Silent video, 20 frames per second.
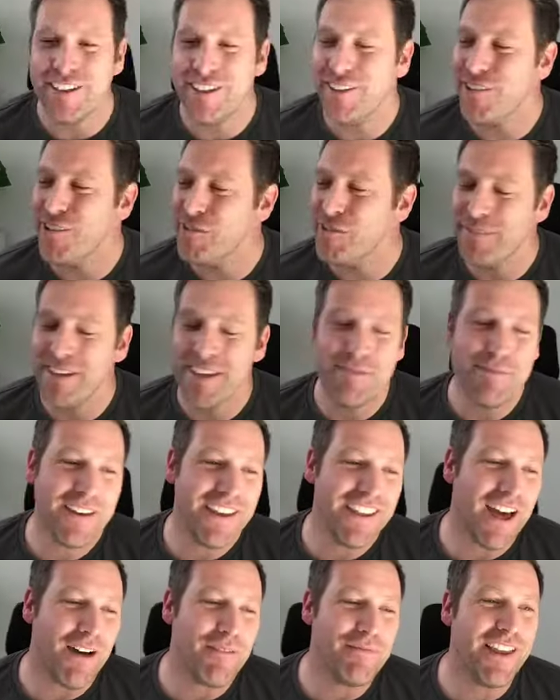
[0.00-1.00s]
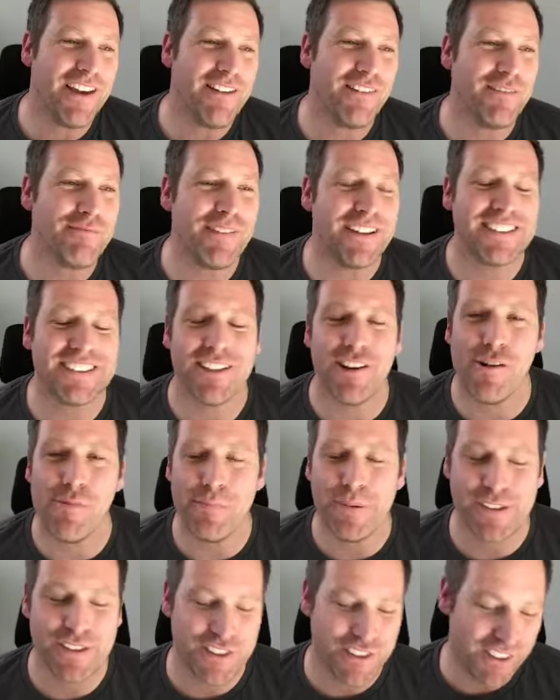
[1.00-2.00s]
you know me, mate. I'm never miss an
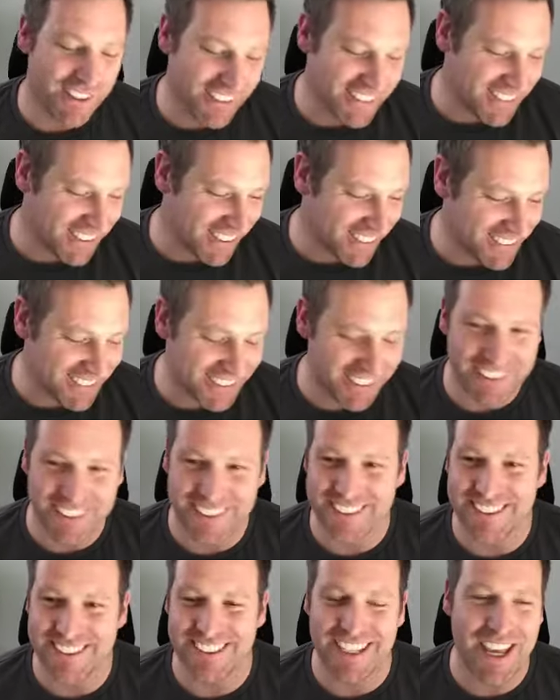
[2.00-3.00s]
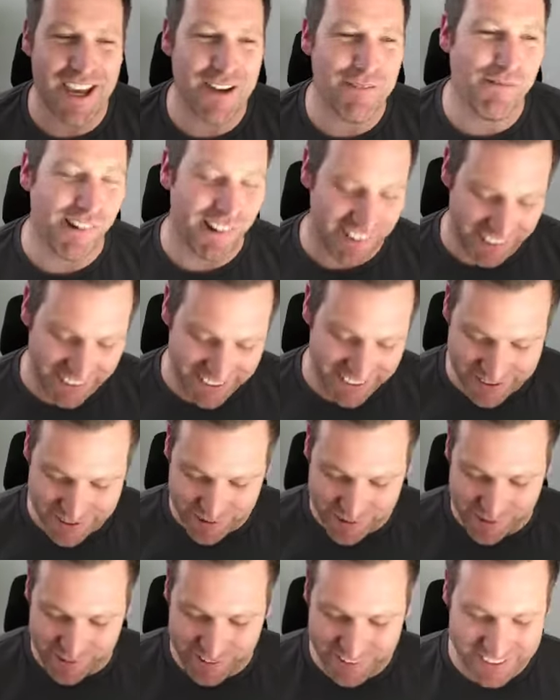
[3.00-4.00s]
opportunity to to network.
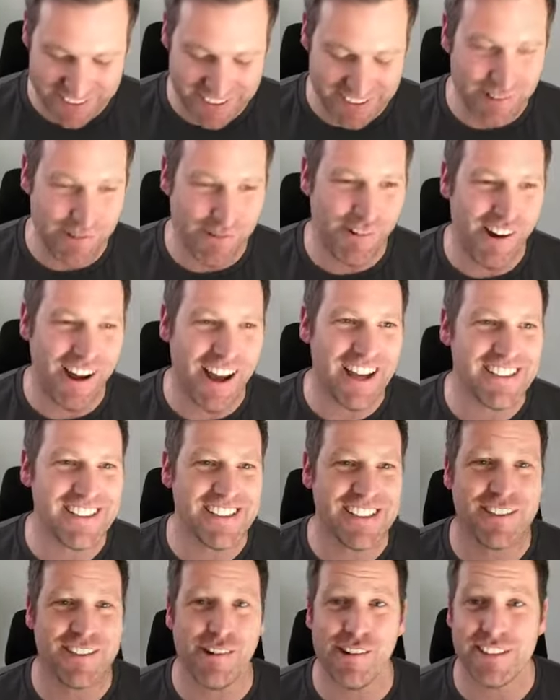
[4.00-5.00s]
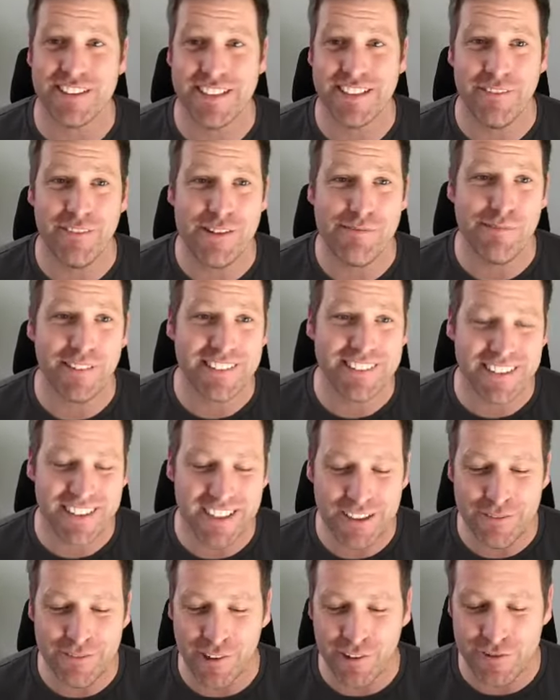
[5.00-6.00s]
So do you know what? I just talk to everybody,
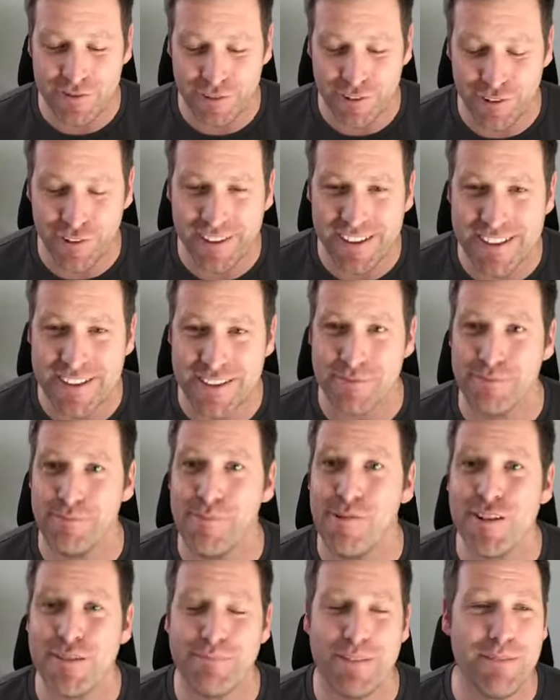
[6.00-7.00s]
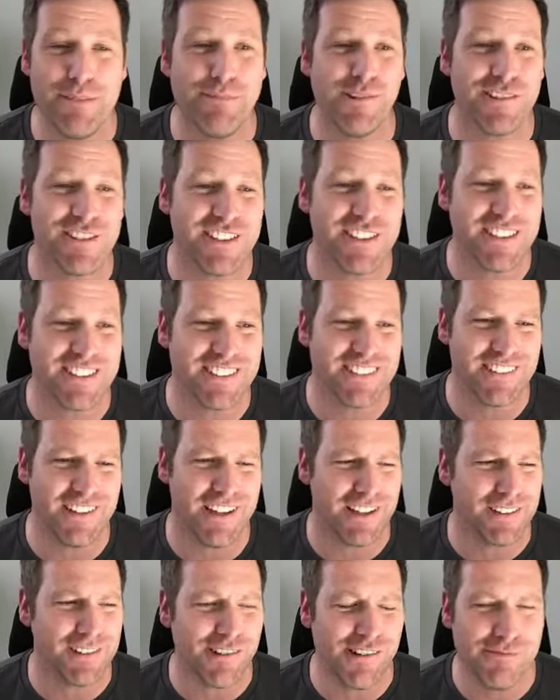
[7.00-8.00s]
even on viewings. Most people just
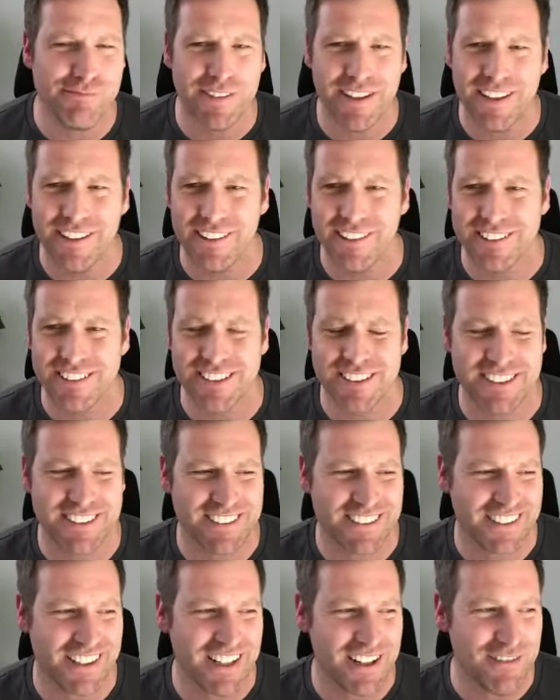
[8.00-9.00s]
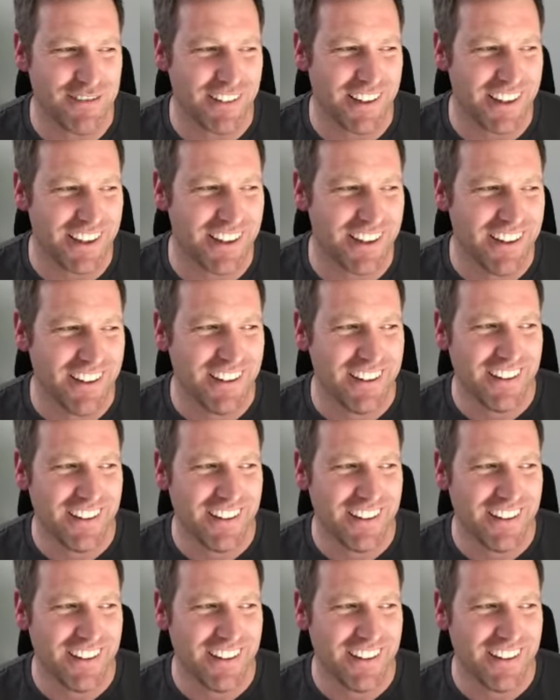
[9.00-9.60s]
ignore me or just kind of like